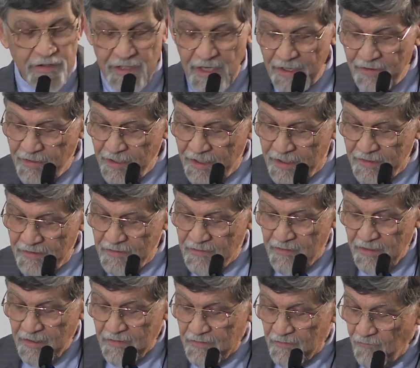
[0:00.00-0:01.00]
I think is,
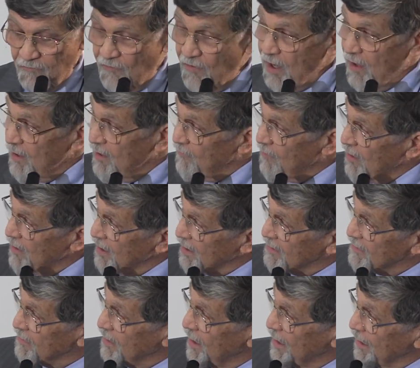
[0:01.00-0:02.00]
is very, very
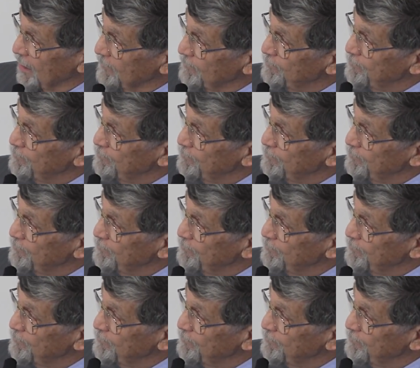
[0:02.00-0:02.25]
exciting.